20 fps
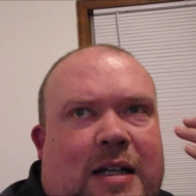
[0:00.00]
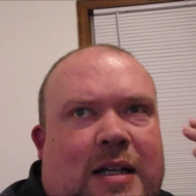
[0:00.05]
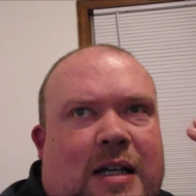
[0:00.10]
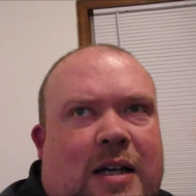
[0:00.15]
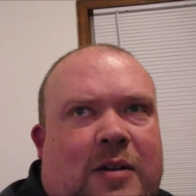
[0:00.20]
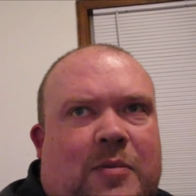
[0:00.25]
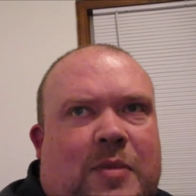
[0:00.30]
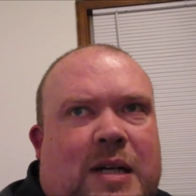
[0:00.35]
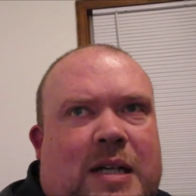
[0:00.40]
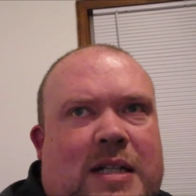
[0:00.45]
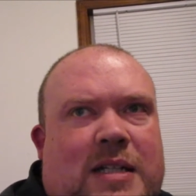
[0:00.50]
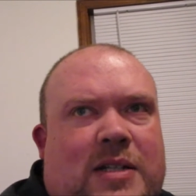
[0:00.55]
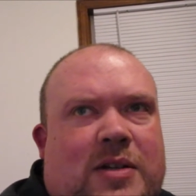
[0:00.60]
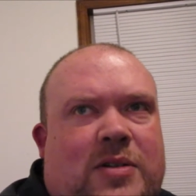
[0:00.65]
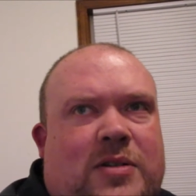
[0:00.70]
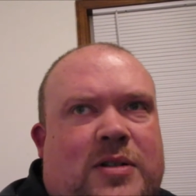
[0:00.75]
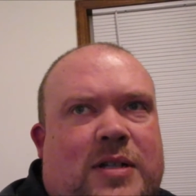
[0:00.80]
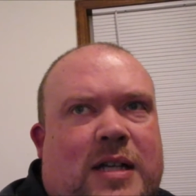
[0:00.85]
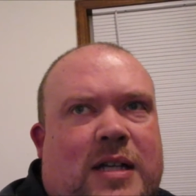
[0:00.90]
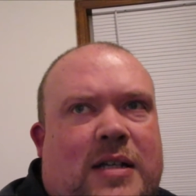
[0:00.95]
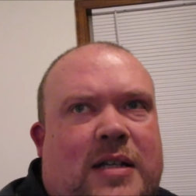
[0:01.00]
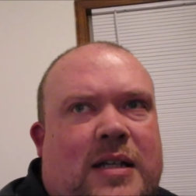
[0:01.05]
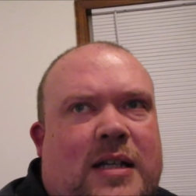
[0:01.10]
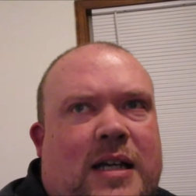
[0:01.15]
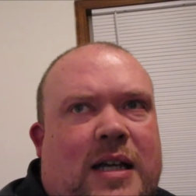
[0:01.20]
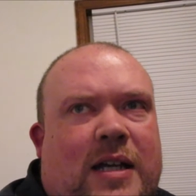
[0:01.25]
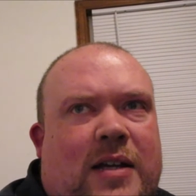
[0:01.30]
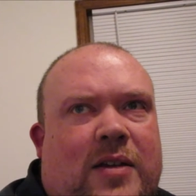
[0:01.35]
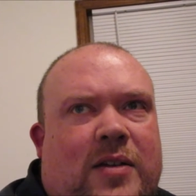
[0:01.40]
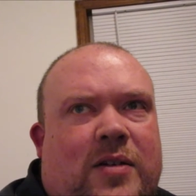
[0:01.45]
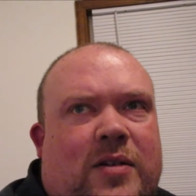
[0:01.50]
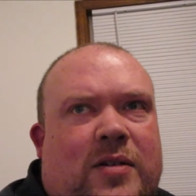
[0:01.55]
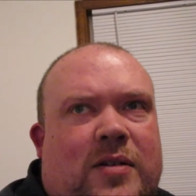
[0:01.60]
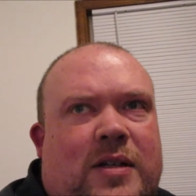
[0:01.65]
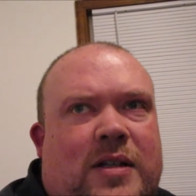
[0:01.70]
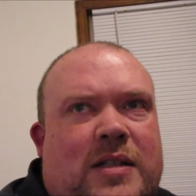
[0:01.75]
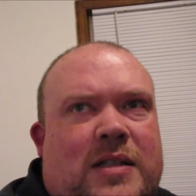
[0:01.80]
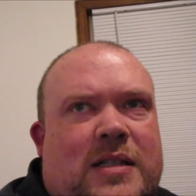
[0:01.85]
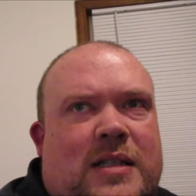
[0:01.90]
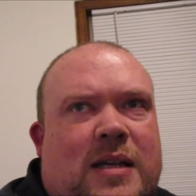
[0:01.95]
Everybody starts out together,
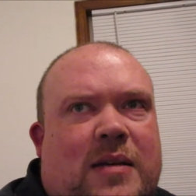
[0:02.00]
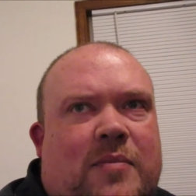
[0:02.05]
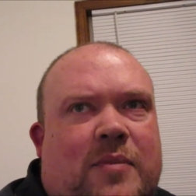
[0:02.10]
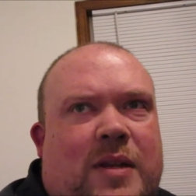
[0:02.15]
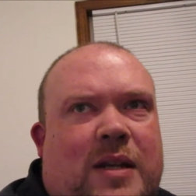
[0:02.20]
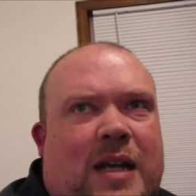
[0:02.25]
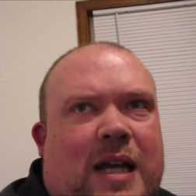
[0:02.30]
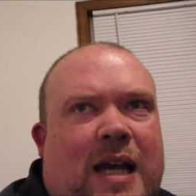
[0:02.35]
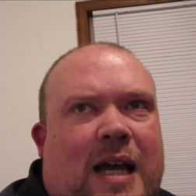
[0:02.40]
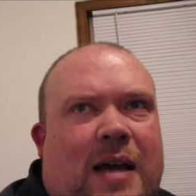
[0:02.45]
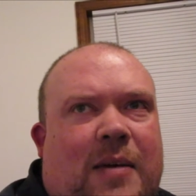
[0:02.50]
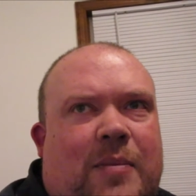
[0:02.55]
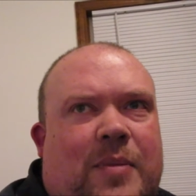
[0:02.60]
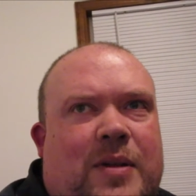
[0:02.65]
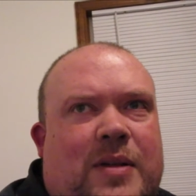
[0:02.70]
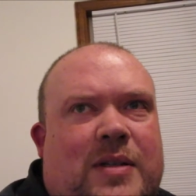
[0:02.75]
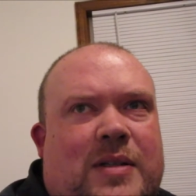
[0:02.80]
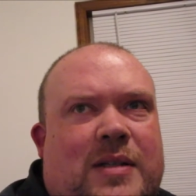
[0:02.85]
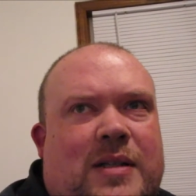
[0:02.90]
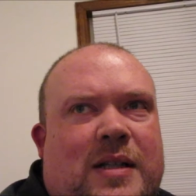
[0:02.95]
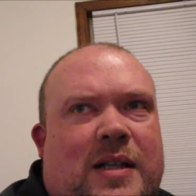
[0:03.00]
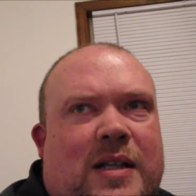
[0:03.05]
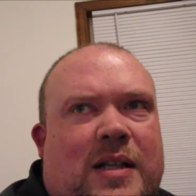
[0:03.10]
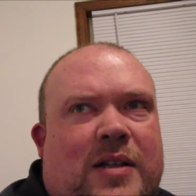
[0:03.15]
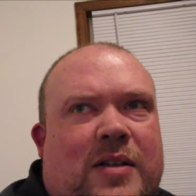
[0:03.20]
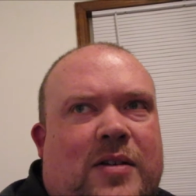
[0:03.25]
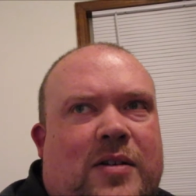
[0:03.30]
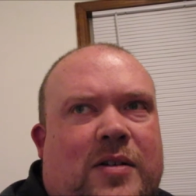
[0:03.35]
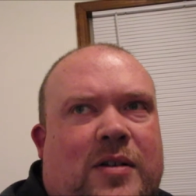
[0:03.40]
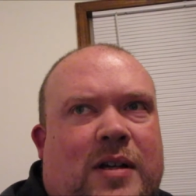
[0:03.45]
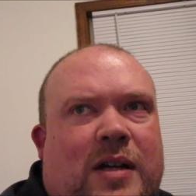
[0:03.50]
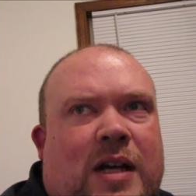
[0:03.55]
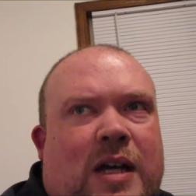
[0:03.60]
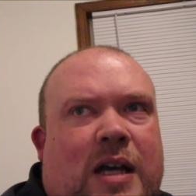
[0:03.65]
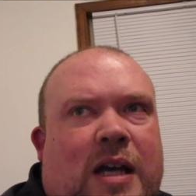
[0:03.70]
then something happens, and then they're